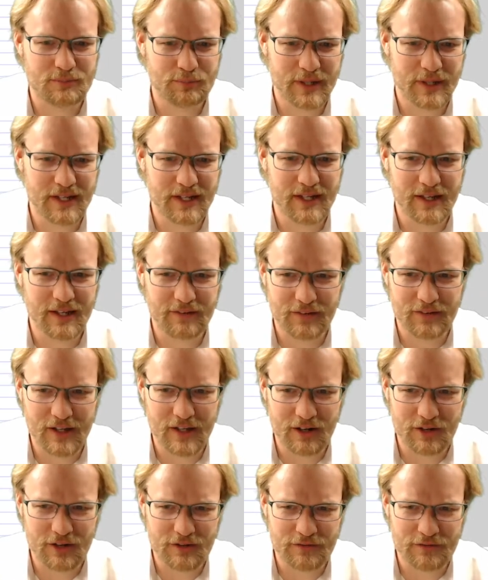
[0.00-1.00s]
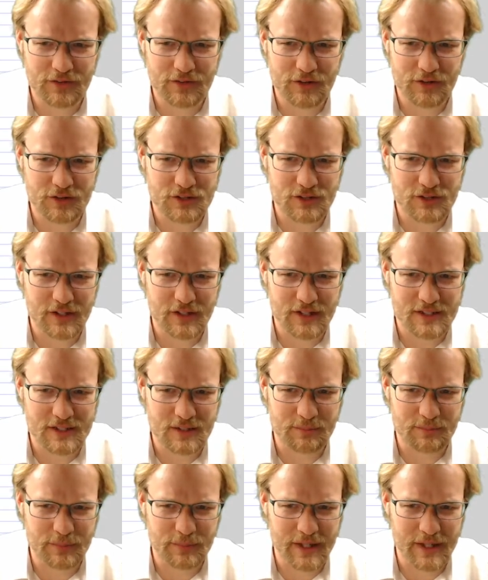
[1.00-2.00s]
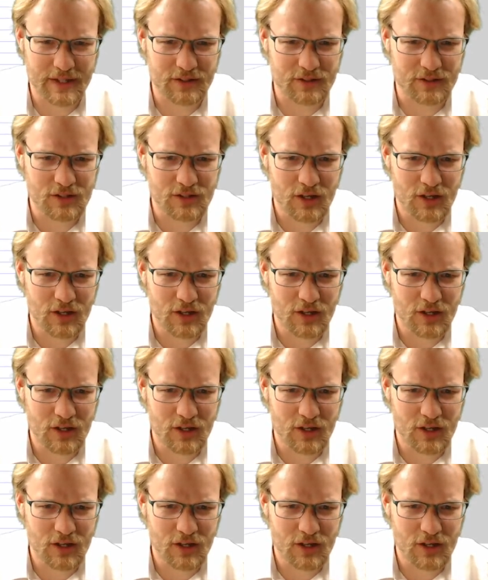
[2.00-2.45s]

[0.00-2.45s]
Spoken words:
PDF that I refer to that's embedded.